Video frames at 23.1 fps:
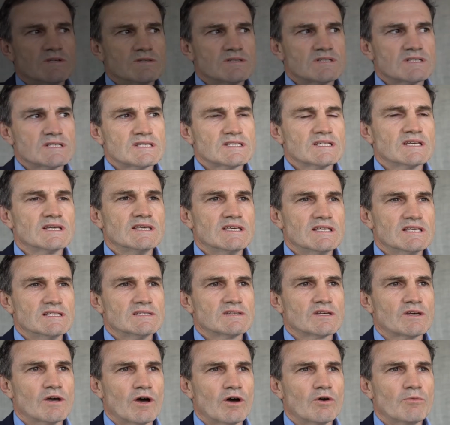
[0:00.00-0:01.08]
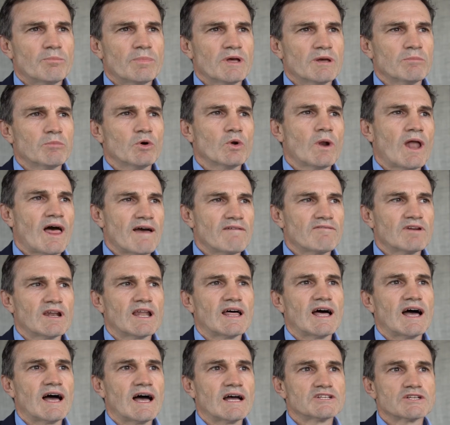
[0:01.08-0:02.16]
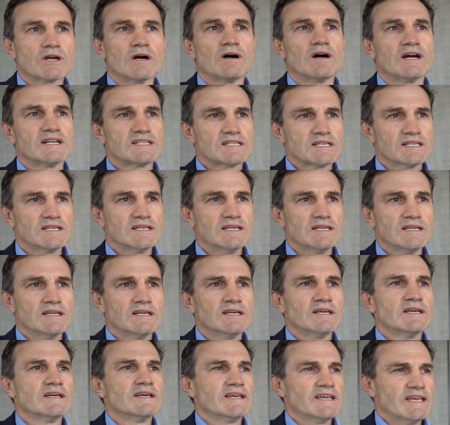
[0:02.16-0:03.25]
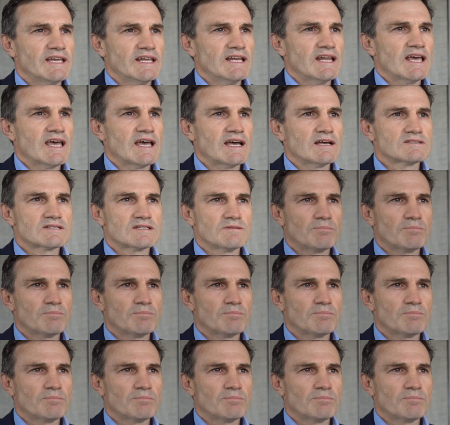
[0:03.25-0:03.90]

used to see years ago people have large IT in-house